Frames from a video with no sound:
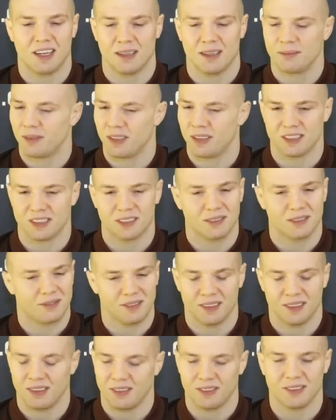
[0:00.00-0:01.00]
I'm gonna,
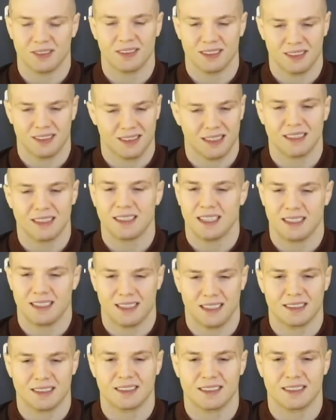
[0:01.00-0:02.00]
you know,
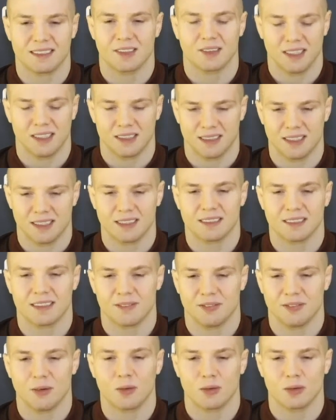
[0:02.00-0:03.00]
that's the
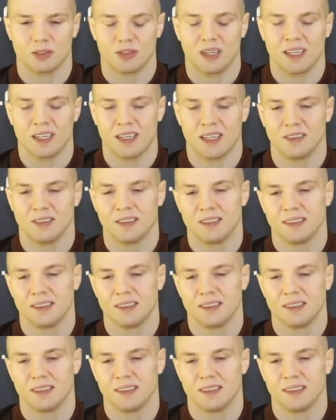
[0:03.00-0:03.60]
focus right now.